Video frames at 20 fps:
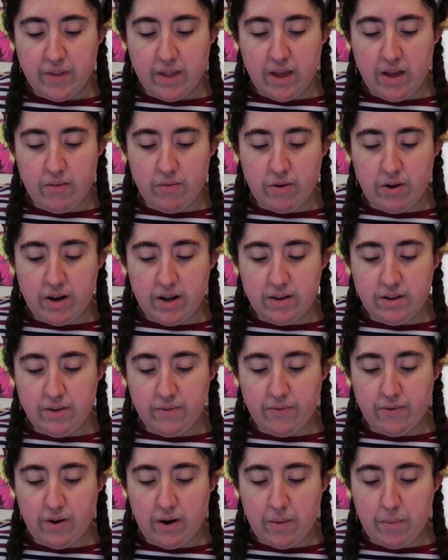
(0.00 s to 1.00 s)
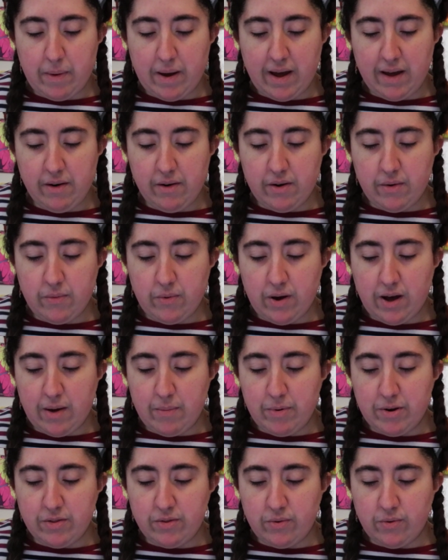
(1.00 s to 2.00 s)
If you're itching for a battle, I will
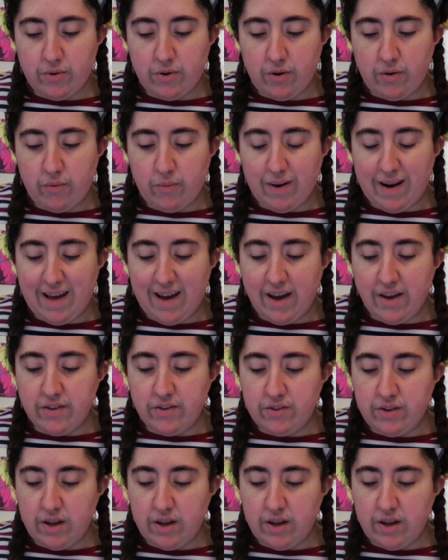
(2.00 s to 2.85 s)
happily to oblige.